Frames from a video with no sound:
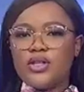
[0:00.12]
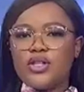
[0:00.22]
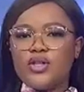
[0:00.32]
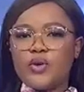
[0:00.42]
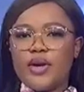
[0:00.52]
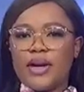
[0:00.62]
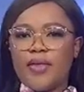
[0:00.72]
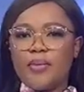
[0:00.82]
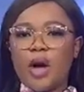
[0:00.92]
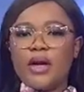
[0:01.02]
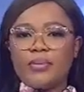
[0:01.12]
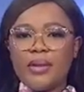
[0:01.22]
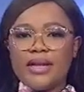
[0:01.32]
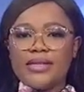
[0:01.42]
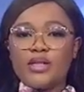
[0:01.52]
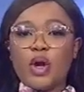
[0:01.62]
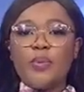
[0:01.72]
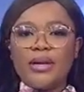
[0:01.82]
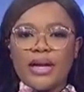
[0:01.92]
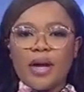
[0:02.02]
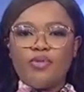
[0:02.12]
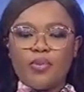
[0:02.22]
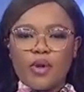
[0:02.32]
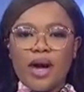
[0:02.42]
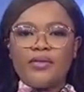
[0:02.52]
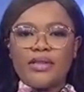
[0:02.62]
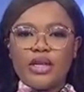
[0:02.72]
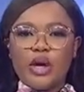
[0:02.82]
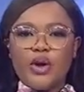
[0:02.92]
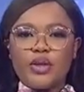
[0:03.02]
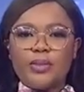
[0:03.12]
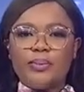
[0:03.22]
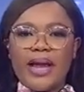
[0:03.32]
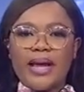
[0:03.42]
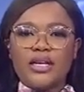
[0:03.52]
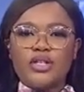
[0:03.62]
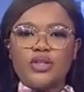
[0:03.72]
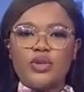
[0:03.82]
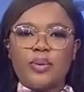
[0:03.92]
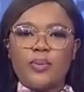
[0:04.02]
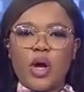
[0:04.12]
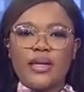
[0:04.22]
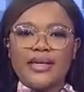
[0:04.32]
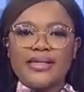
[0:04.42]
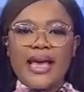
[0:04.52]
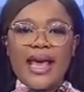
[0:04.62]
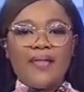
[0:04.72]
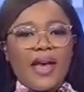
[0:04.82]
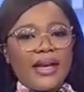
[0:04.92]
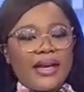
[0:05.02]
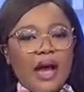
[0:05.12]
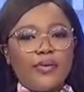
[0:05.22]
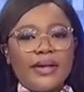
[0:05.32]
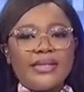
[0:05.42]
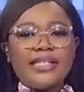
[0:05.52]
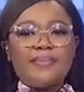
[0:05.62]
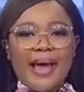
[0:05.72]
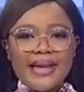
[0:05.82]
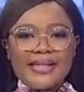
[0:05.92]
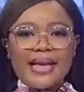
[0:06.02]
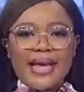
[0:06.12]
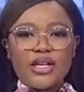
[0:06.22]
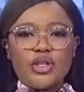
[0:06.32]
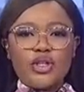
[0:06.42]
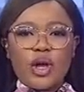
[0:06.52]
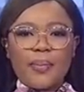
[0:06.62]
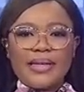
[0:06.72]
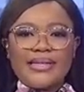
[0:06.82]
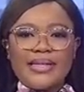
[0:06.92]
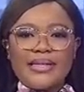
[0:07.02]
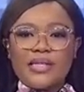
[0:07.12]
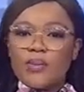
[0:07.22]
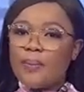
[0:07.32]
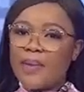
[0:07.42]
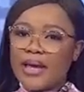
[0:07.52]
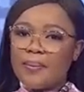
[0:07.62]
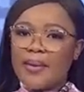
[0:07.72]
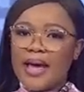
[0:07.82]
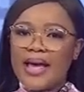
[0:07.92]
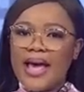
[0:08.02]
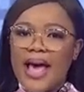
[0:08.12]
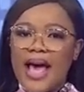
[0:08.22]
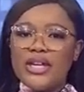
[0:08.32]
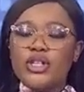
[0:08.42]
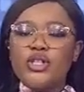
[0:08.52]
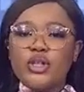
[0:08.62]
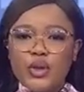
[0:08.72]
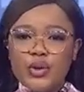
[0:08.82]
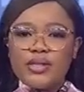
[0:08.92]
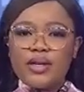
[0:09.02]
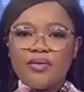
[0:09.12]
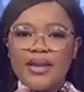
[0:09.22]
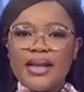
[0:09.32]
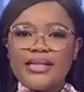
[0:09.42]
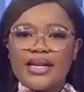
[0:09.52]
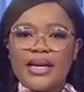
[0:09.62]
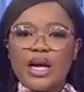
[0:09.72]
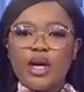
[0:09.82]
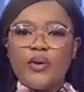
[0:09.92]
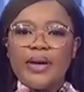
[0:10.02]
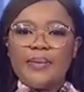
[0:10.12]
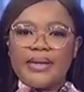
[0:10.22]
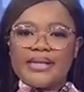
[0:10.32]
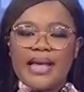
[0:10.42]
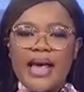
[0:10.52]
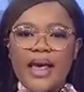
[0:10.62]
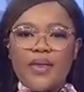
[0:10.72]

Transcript: Onto this story now. The marketplace is opening up for privately owned black supermarkets. They can now rent space in shopping centres where Pick n Pay had exclusive letting agreements.